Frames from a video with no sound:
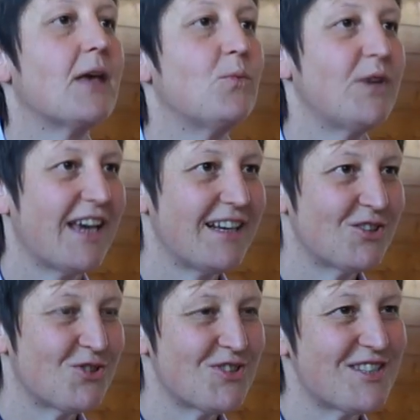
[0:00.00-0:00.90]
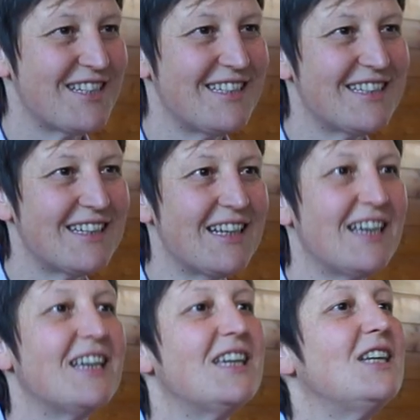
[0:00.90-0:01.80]
We can consider
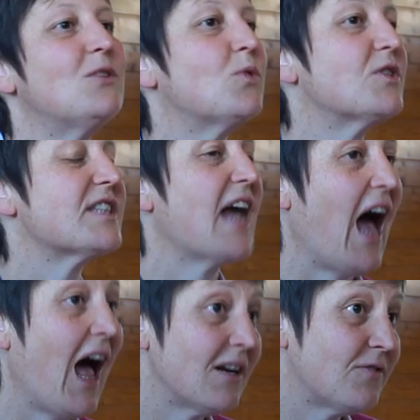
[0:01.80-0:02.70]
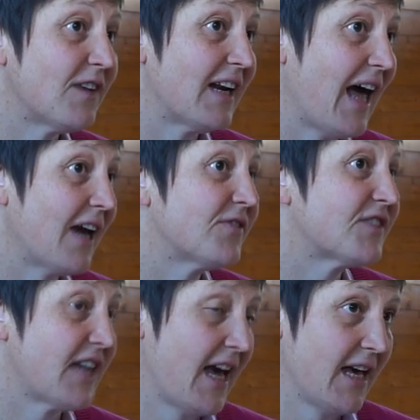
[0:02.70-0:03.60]
it was half a
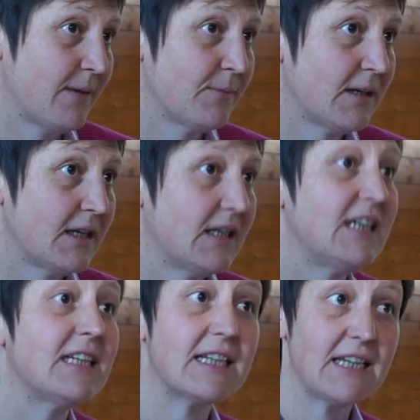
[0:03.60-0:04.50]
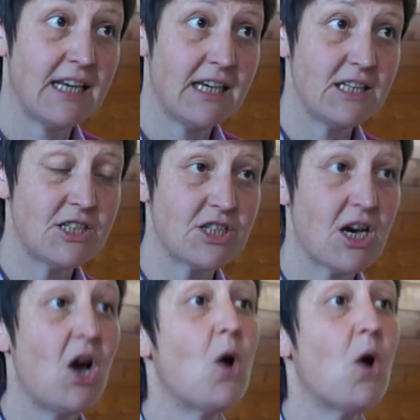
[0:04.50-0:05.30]
lifetime in an age